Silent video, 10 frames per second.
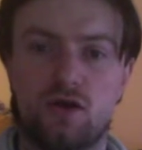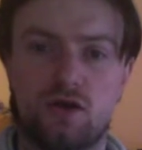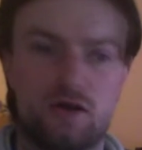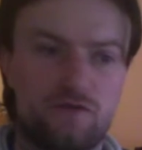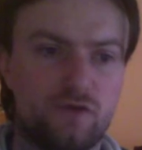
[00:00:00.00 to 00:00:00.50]

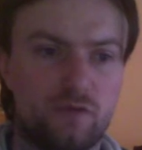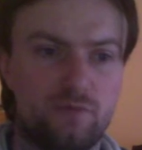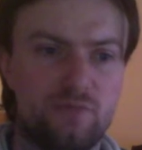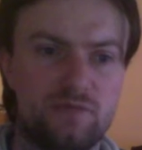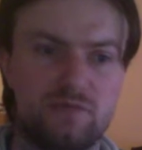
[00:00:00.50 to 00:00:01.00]
or if you're a
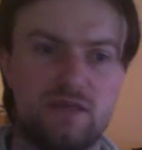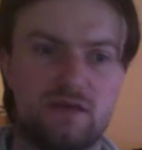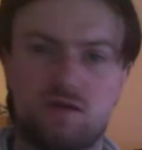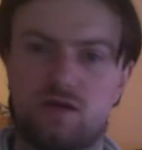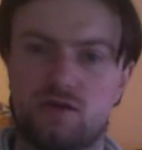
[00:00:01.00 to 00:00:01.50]
beat
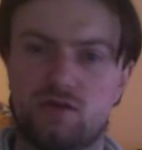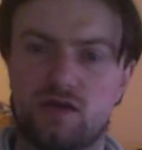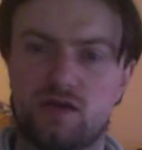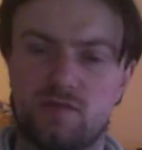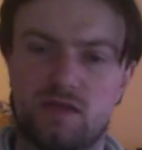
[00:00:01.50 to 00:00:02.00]
maker and you
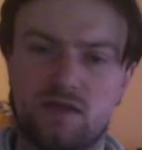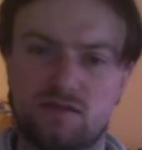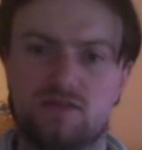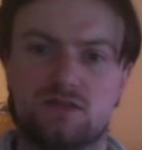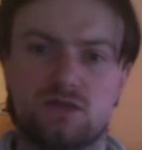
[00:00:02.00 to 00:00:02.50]
kind of make
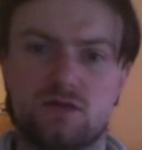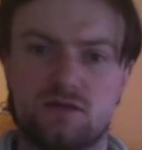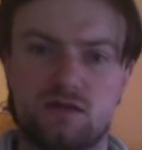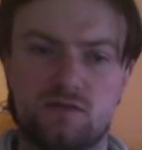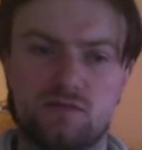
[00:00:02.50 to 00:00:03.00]
certain
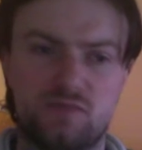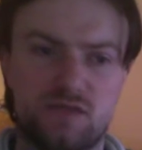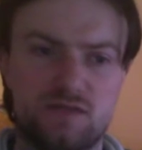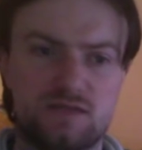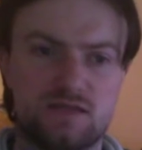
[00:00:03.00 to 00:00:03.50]
type of
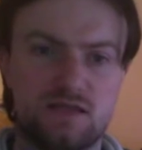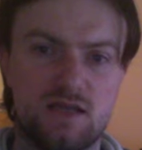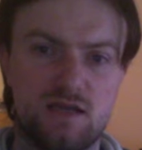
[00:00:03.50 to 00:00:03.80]
beats,